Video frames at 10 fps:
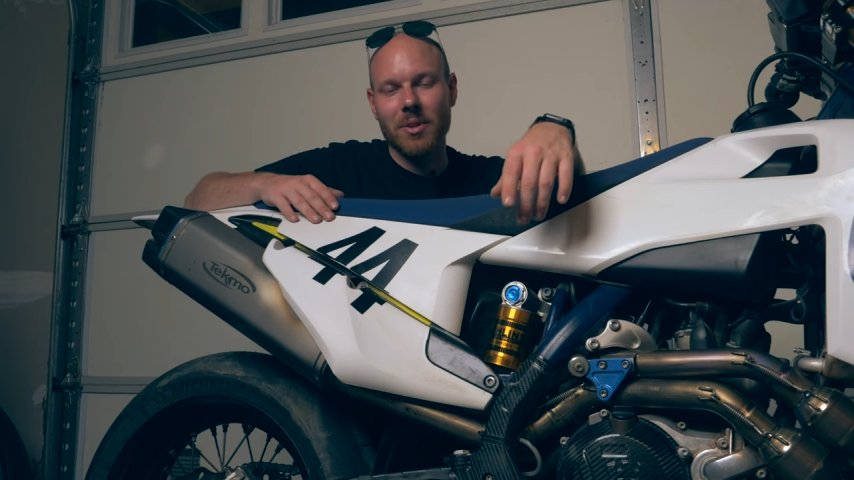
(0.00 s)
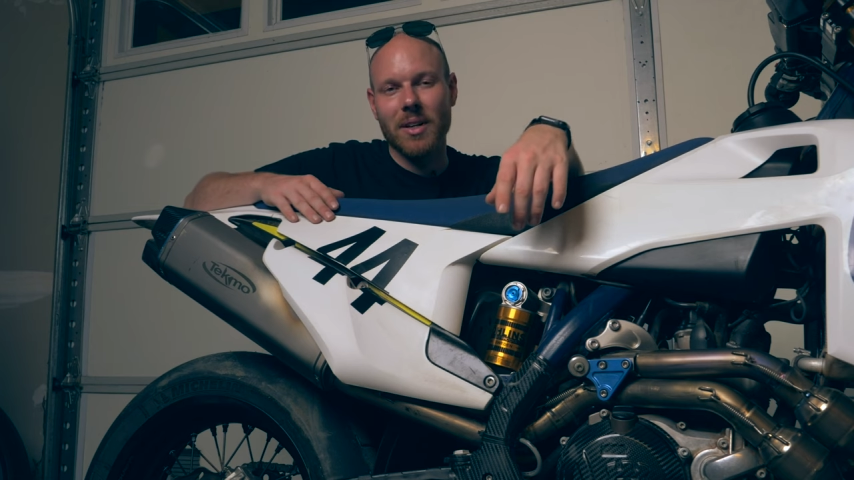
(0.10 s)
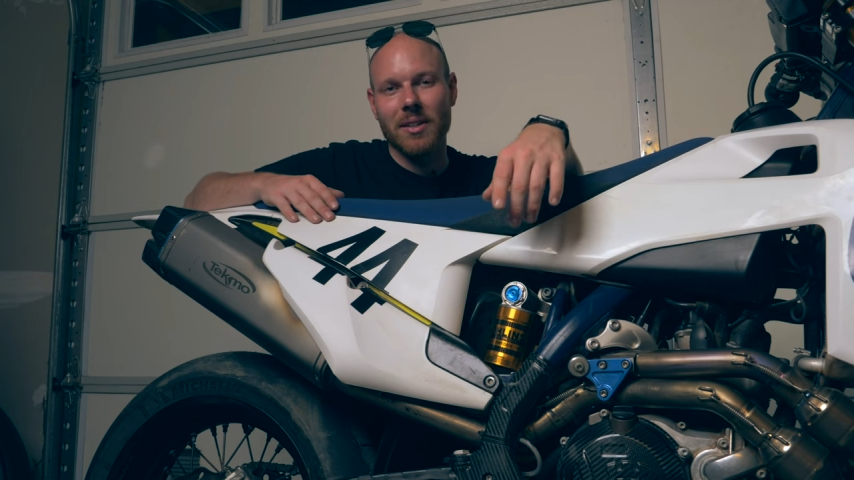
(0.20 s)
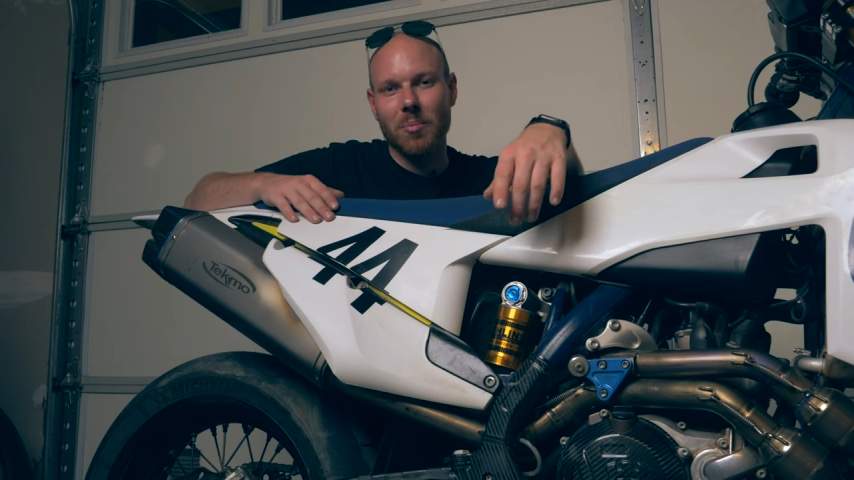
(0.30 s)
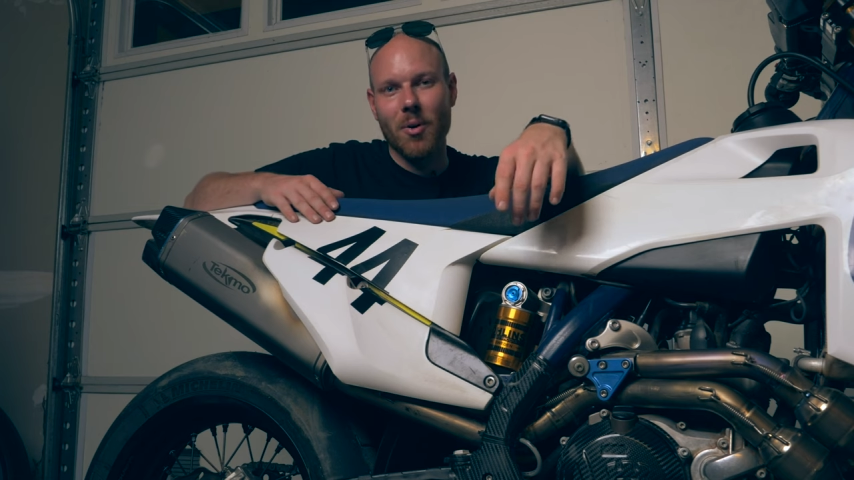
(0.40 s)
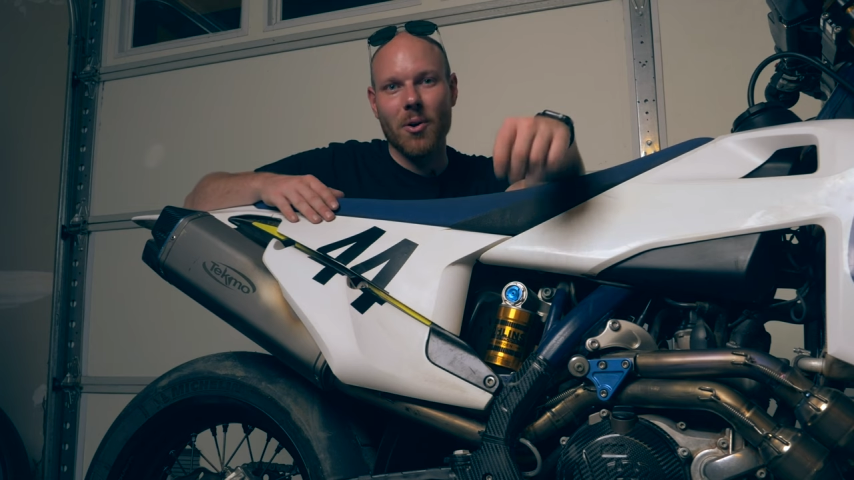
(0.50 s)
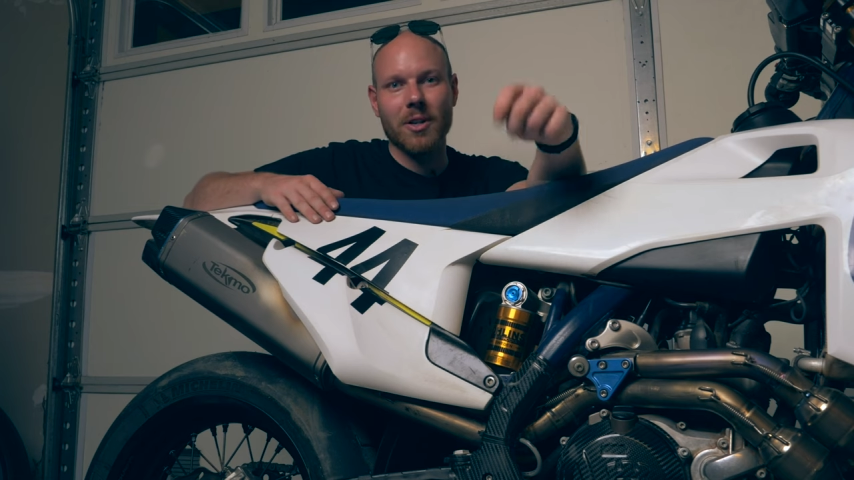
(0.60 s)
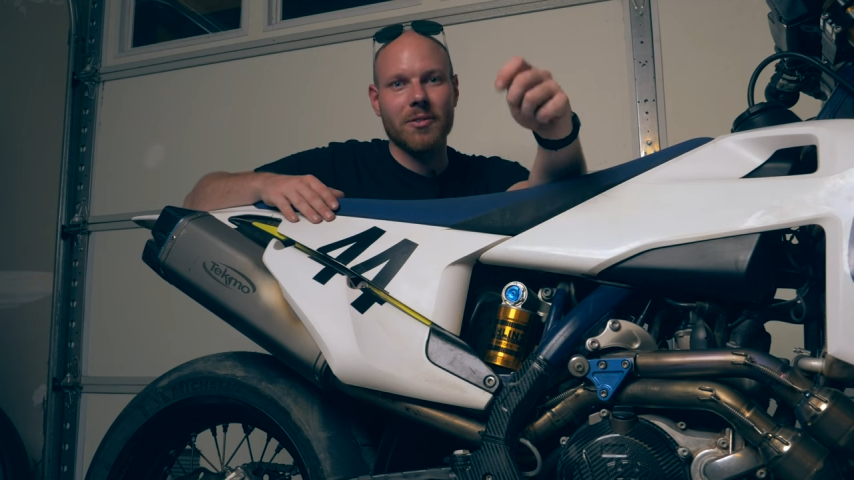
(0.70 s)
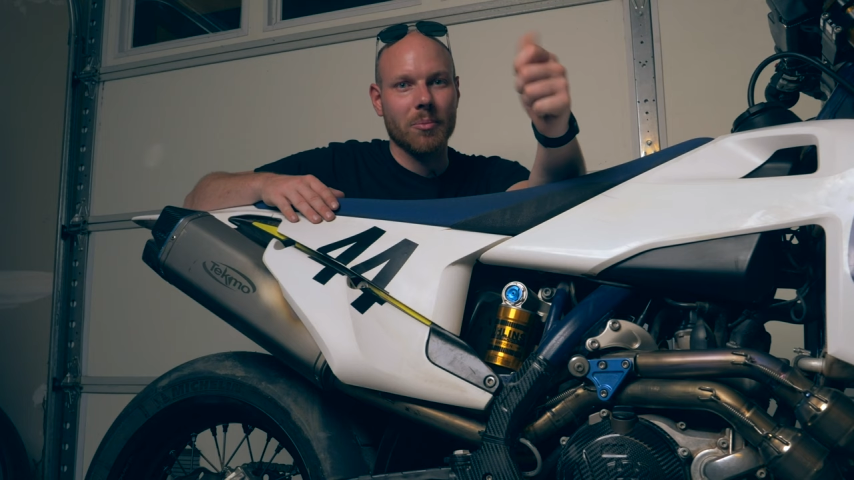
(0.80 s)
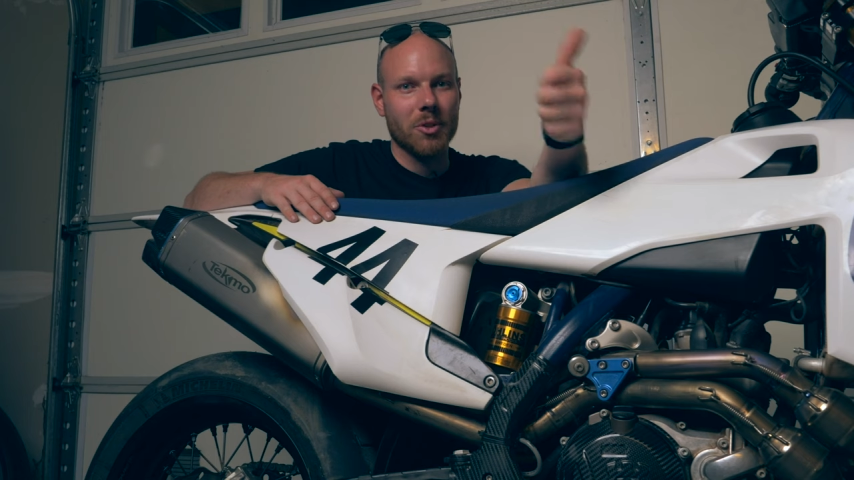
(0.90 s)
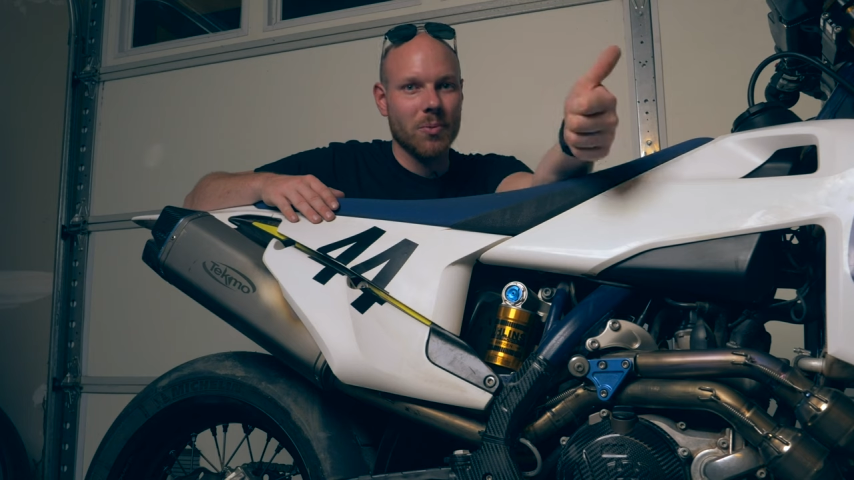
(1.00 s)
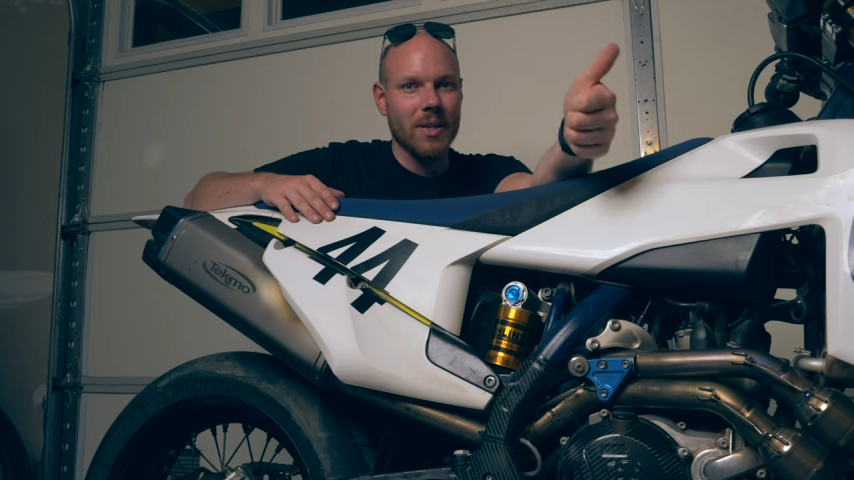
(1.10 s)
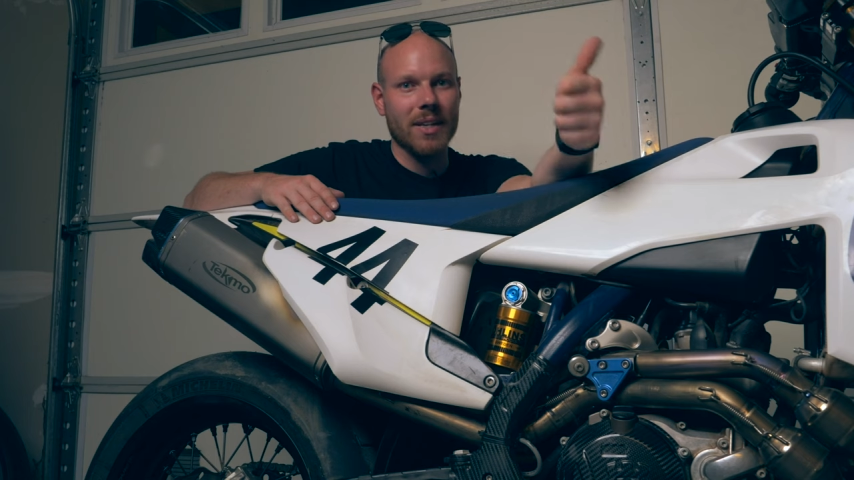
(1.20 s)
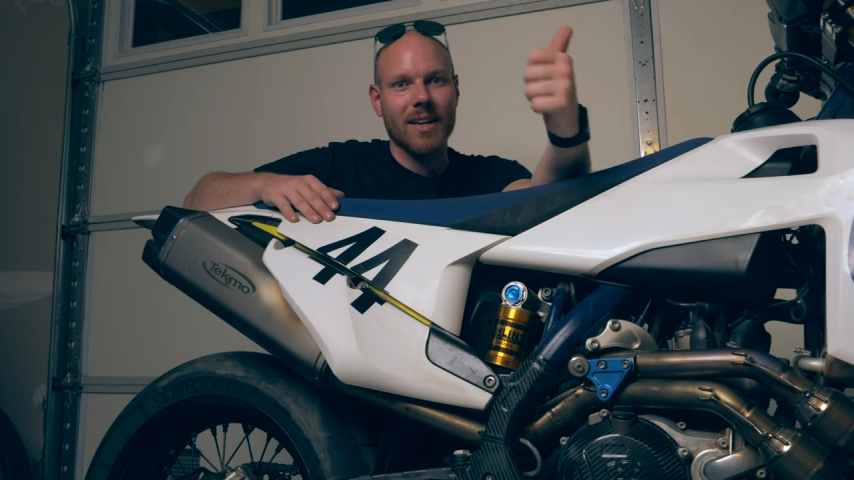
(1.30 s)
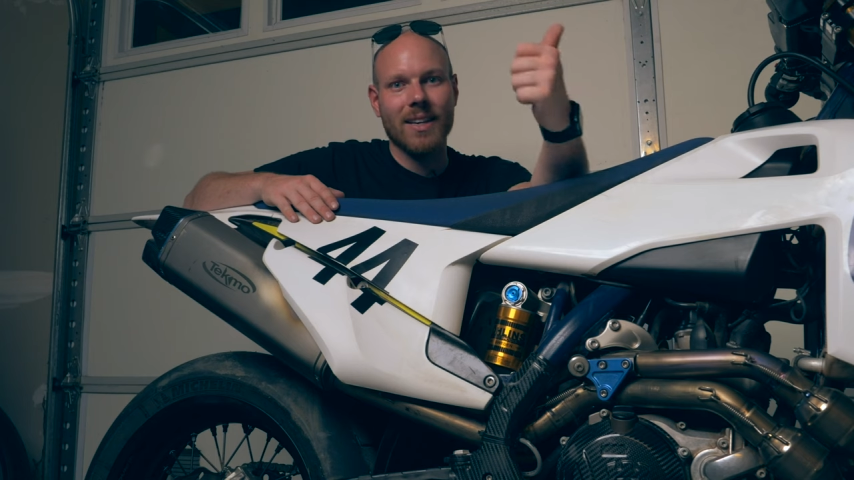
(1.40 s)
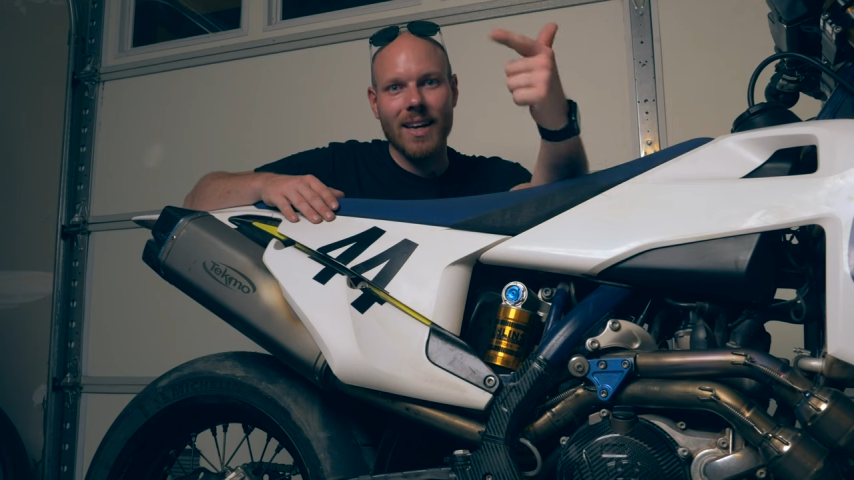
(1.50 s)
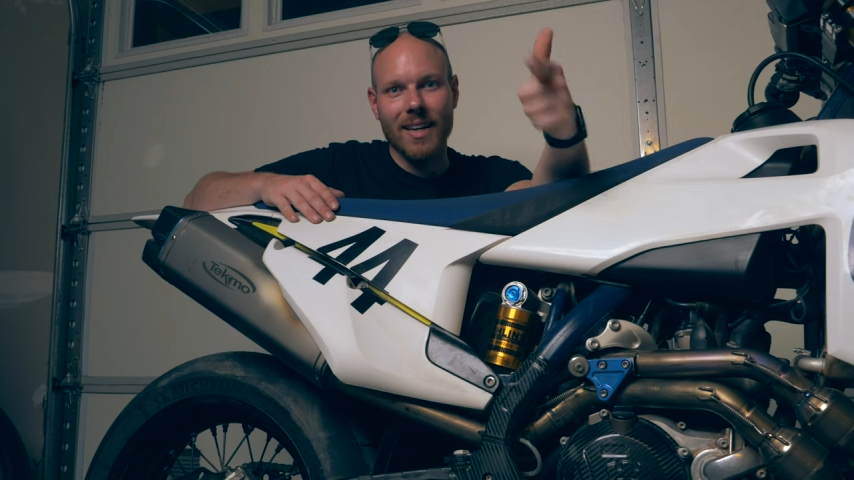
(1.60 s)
to get the parts from Sweden,